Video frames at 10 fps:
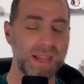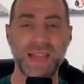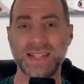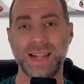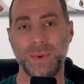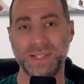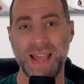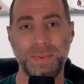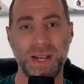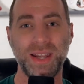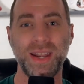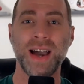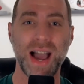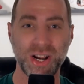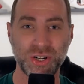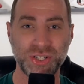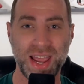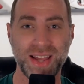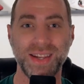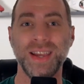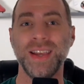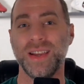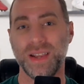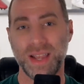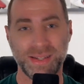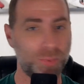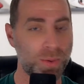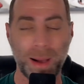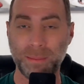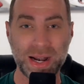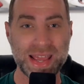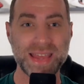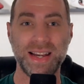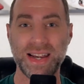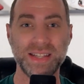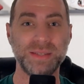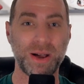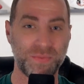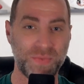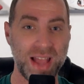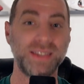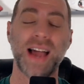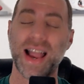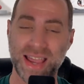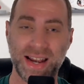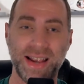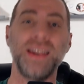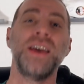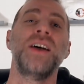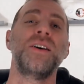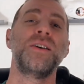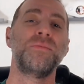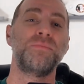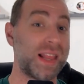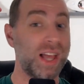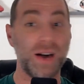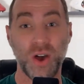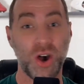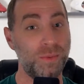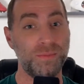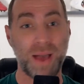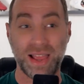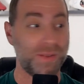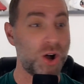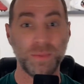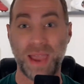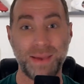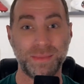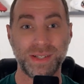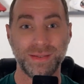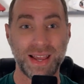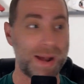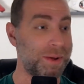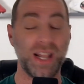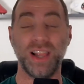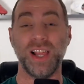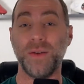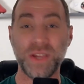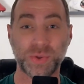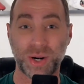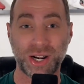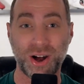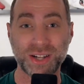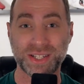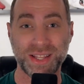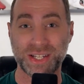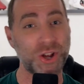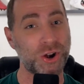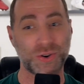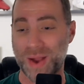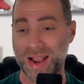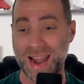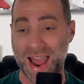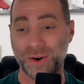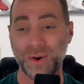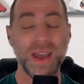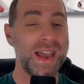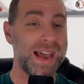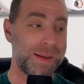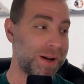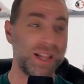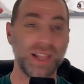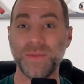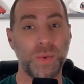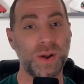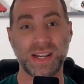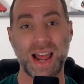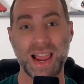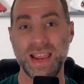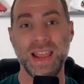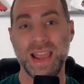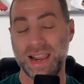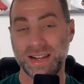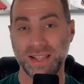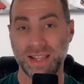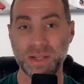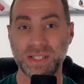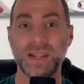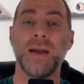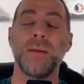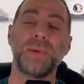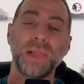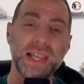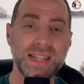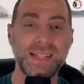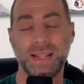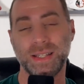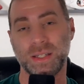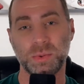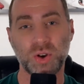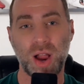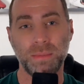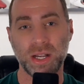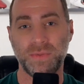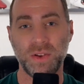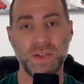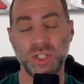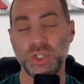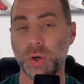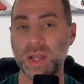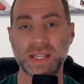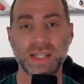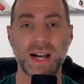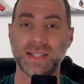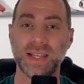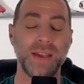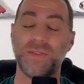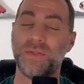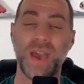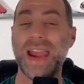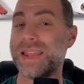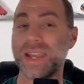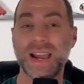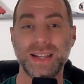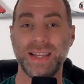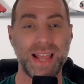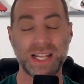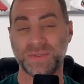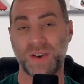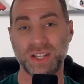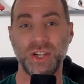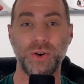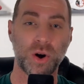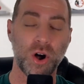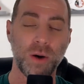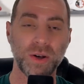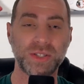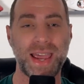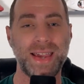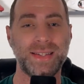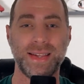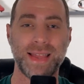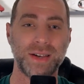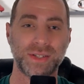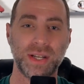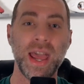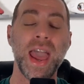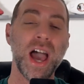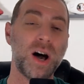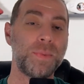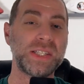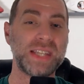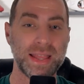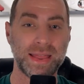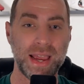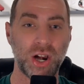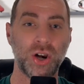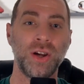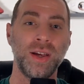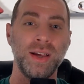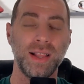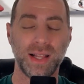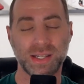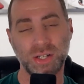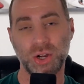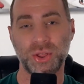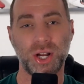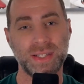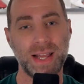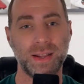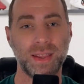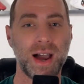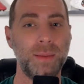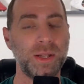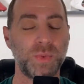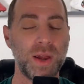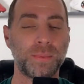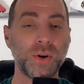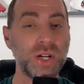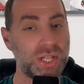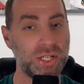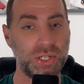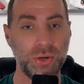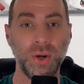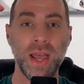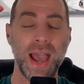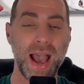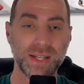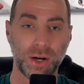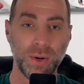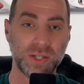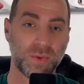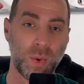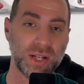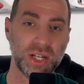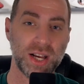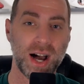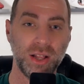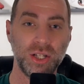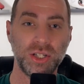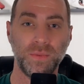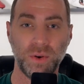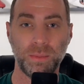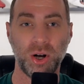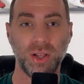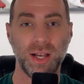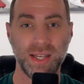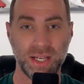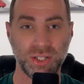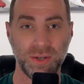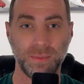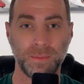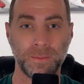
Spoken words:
That's not what's happening. I understand. It's more about money than it is about fans. I get it. But I love the home games. And I'm going to love this one in Austin that's starting right now. And I'm going to love the one tonight in Columbus. Please hit the subscribe button if you've enjoyed this content. If you've hated the content, that's fine too. We're almost to 18,000. Help us get there. Let us know your thoughts down in the comments. We appreciate you, as always, for watching College Football Addiction.